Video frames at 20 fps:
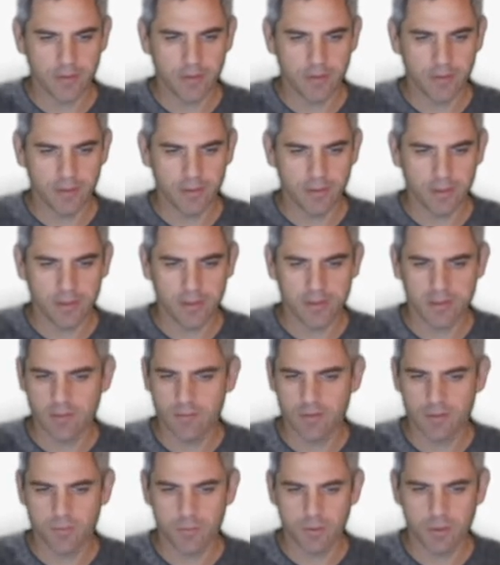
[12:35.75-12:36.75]
I just have a
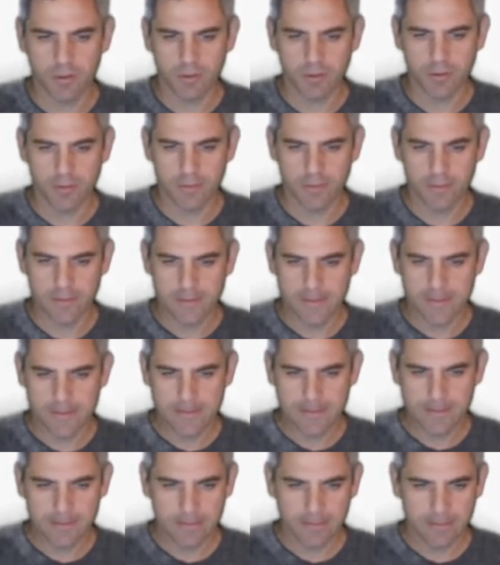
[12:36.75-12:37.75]
small
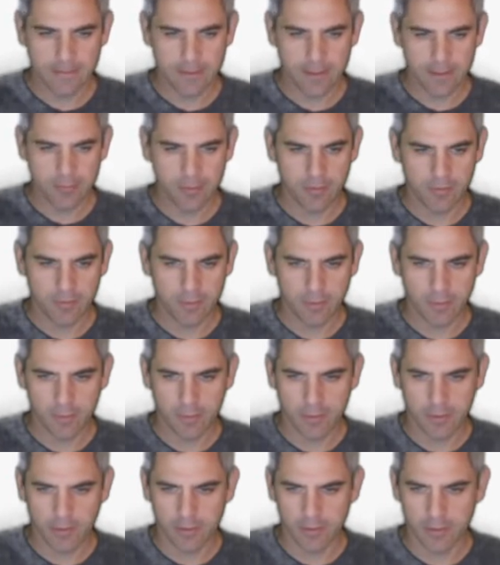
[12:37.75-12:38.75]
lab environment
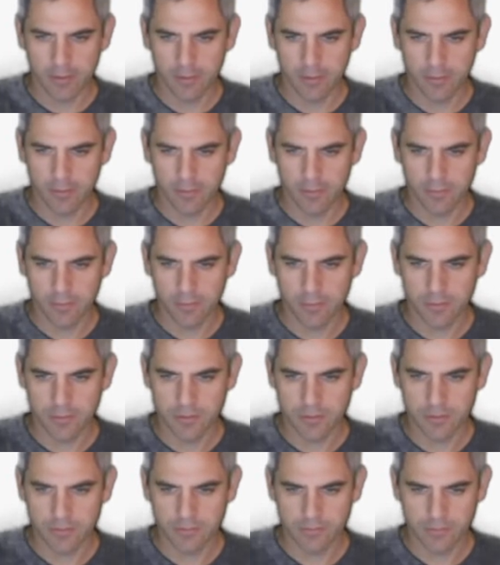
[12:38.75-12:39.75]
here. Oops,
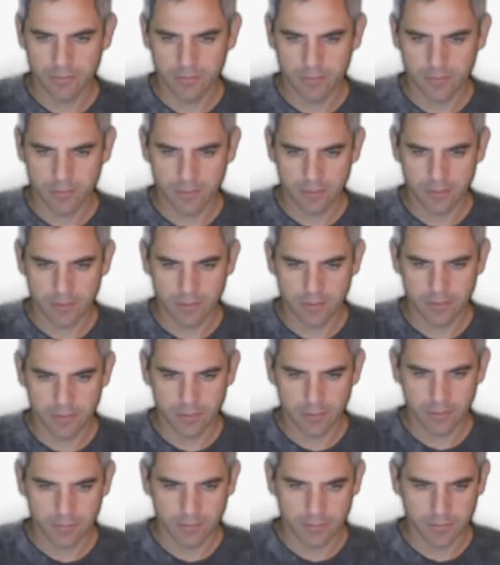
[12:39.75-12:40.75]
clicked on the
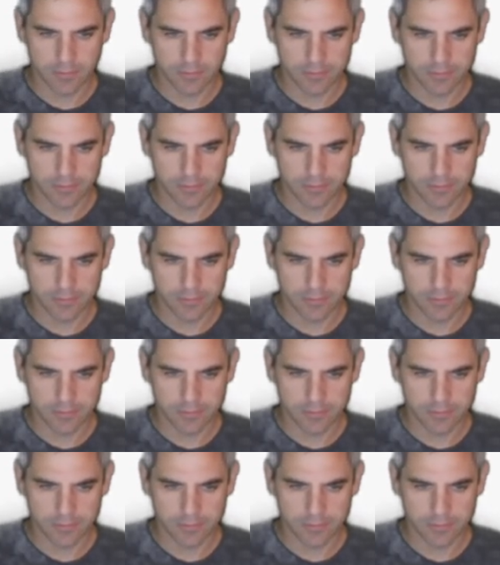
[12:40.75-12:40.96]
wrong one.